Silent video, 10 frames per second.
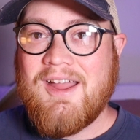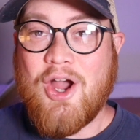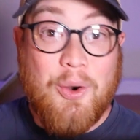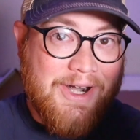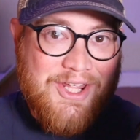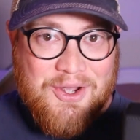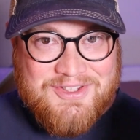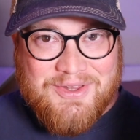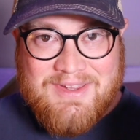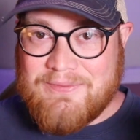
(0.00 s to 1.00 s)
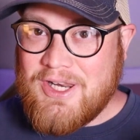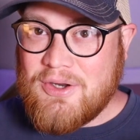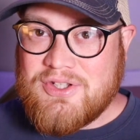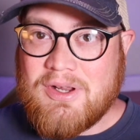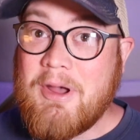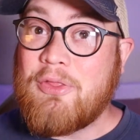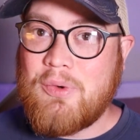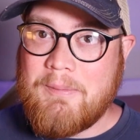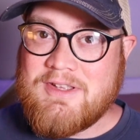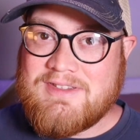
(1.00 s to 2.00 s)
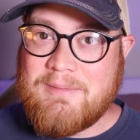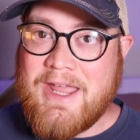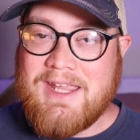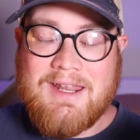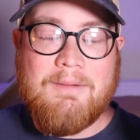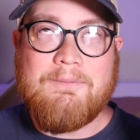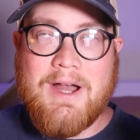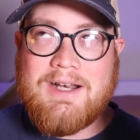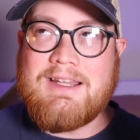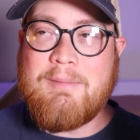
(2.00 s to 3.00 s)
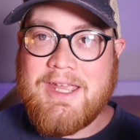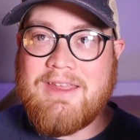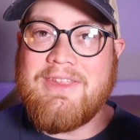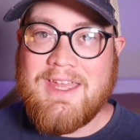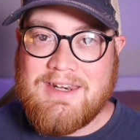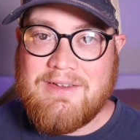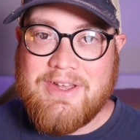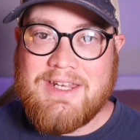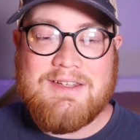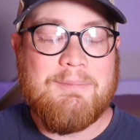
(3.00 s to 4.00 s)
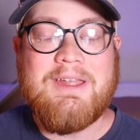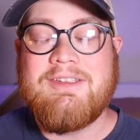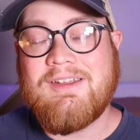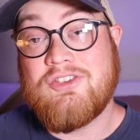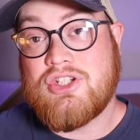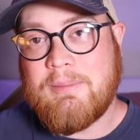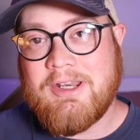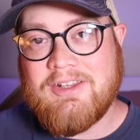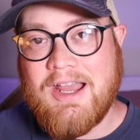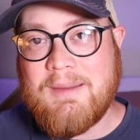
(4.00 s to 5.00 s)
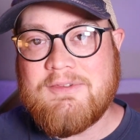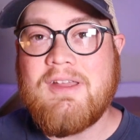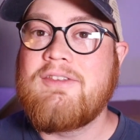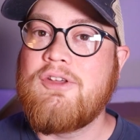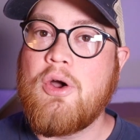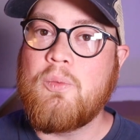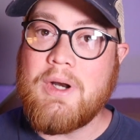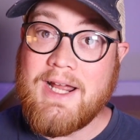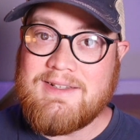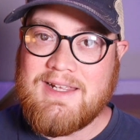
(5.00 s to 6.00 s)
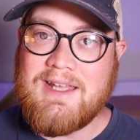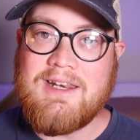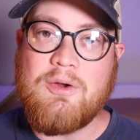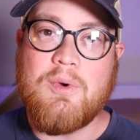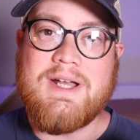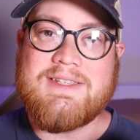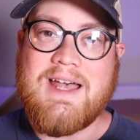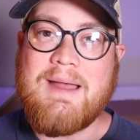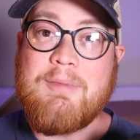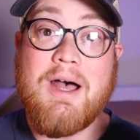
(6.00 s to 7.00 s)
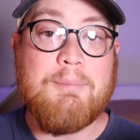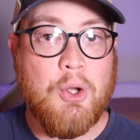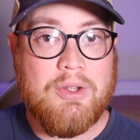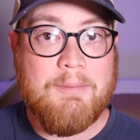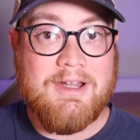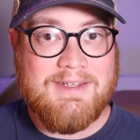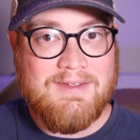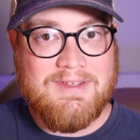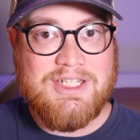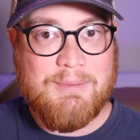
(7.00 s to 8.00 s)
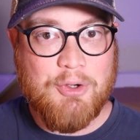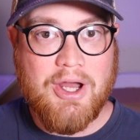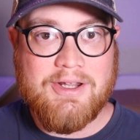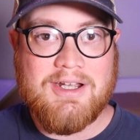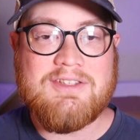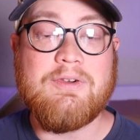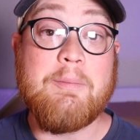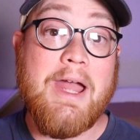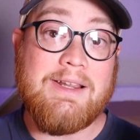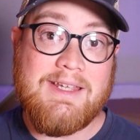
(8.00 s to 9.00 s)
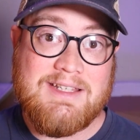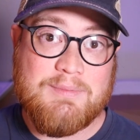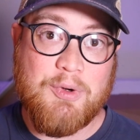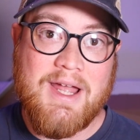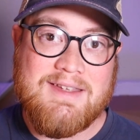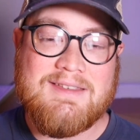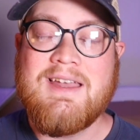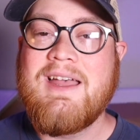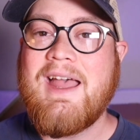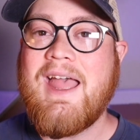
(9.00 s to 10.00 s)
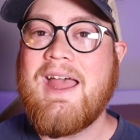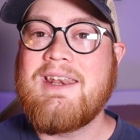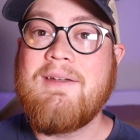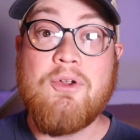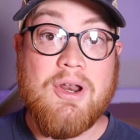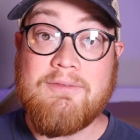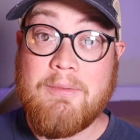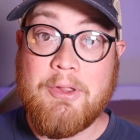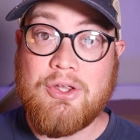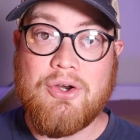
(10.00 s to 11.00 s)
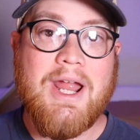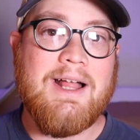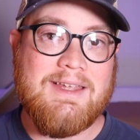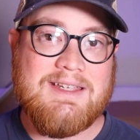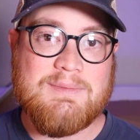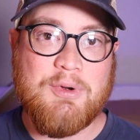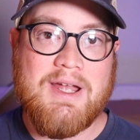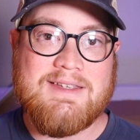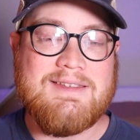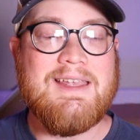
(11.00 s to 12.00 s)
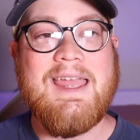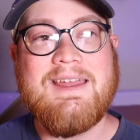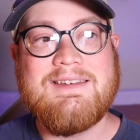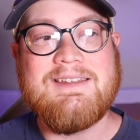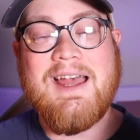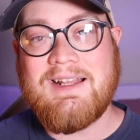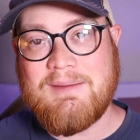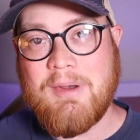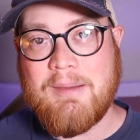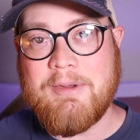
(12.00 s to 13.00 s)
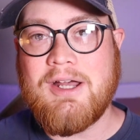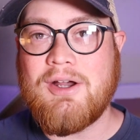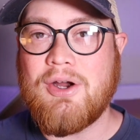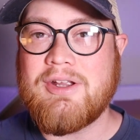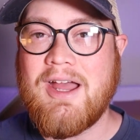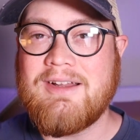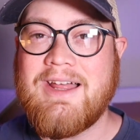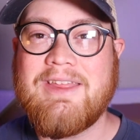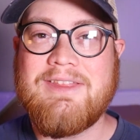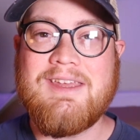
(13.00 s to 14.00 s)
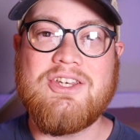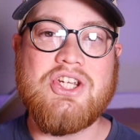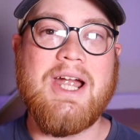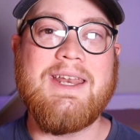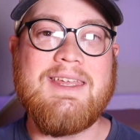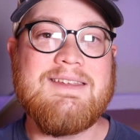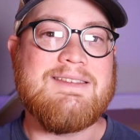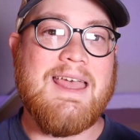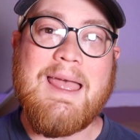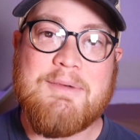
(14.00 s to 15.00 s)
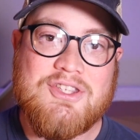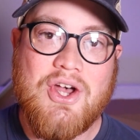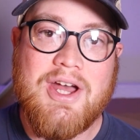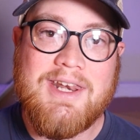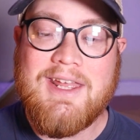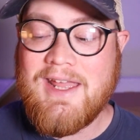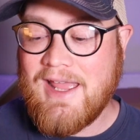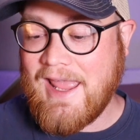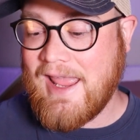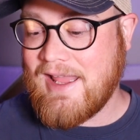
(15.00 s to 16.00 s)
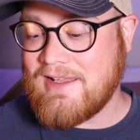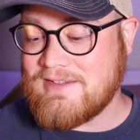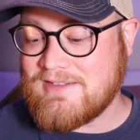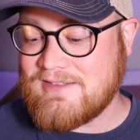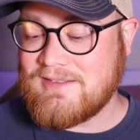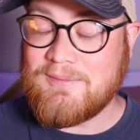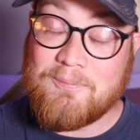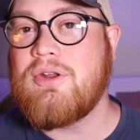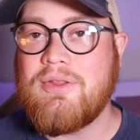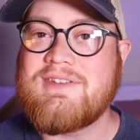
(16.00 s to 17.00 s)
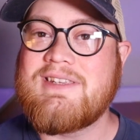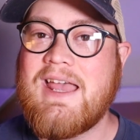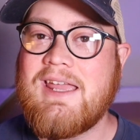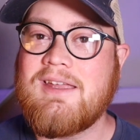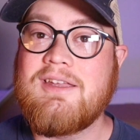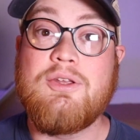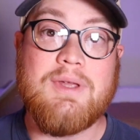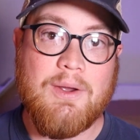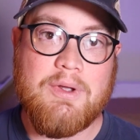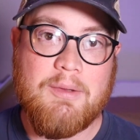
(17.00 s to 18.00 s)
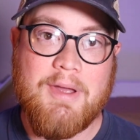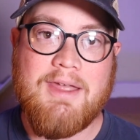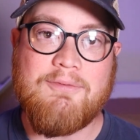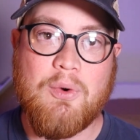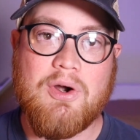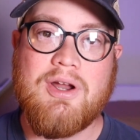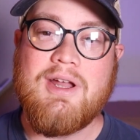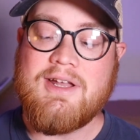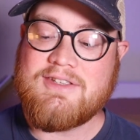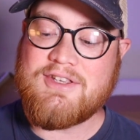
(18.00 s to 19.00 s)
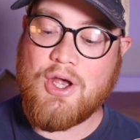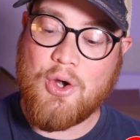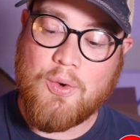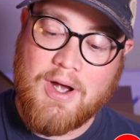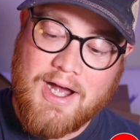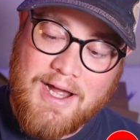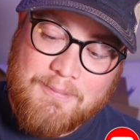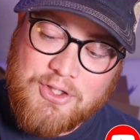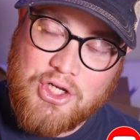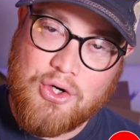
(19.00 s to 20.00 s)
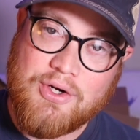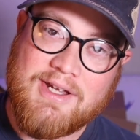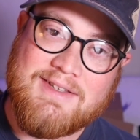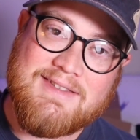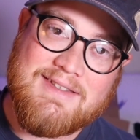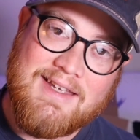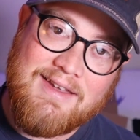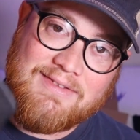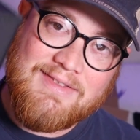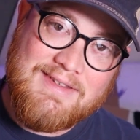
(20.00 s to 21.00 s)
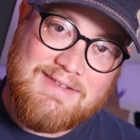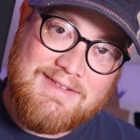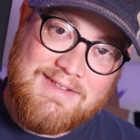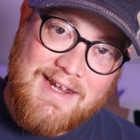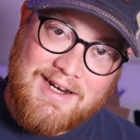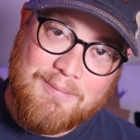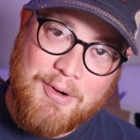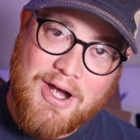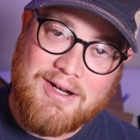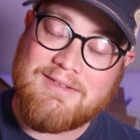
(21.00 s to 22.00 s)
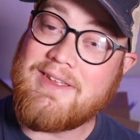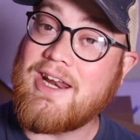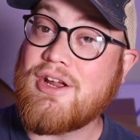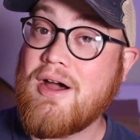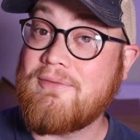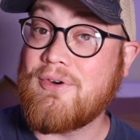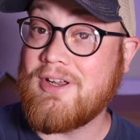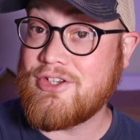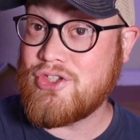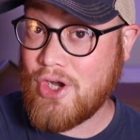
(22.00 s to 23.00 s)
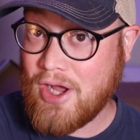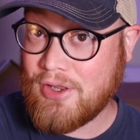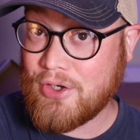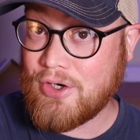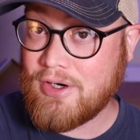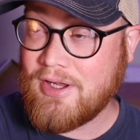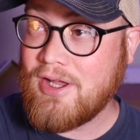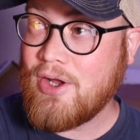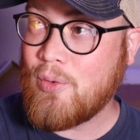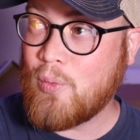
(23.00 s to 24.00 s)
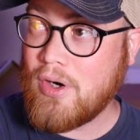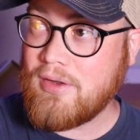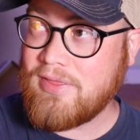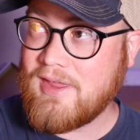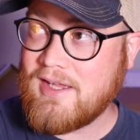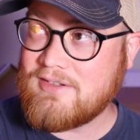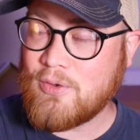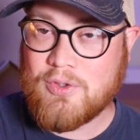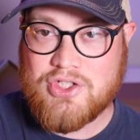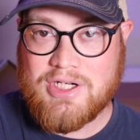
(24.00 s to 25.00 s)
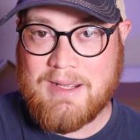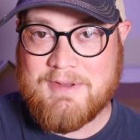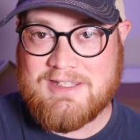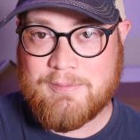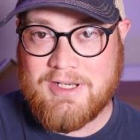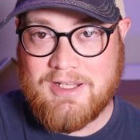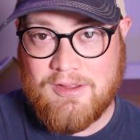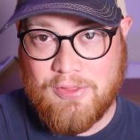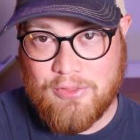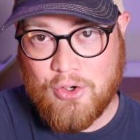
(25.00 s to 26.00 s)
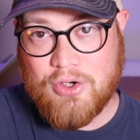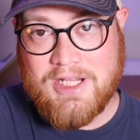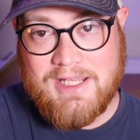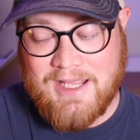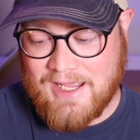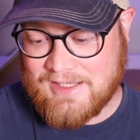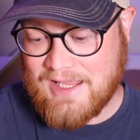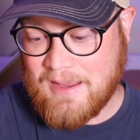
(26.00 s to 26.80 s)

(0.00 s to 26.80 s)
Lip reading: Alrighty y'all, so this video took about 3 months to make and I'm finally making the end of it, mainly because of shipping times. So what I did was I bought Pokemon TCG products from AliExpress, and if you're not familiar, AliExpress and Alibaba are kind of like the Chinese Amazon. And you know the saying, you get what you pay for. So I'm curious, is this deck box that I got for $1 worth it, or should I be spending $30 at